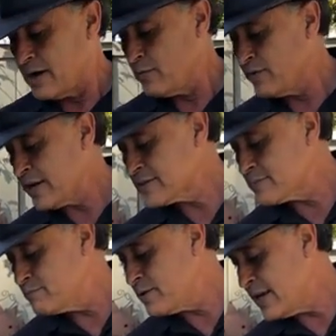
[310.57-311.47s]
Uh, we've got
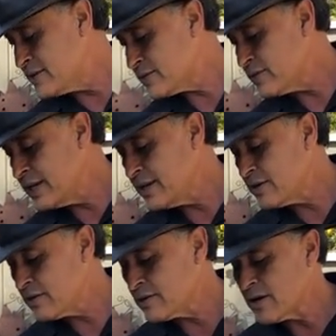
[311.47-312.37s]
some basil
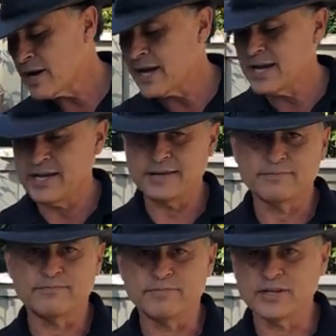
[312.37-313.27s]
here
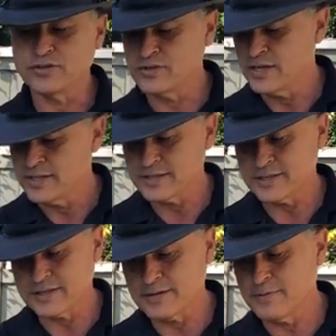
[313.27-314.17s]

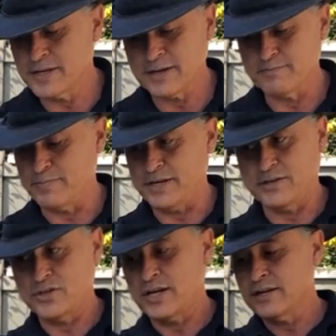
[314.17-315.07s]
this is going to become
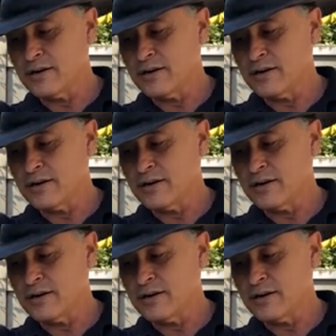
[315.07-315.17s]
big giant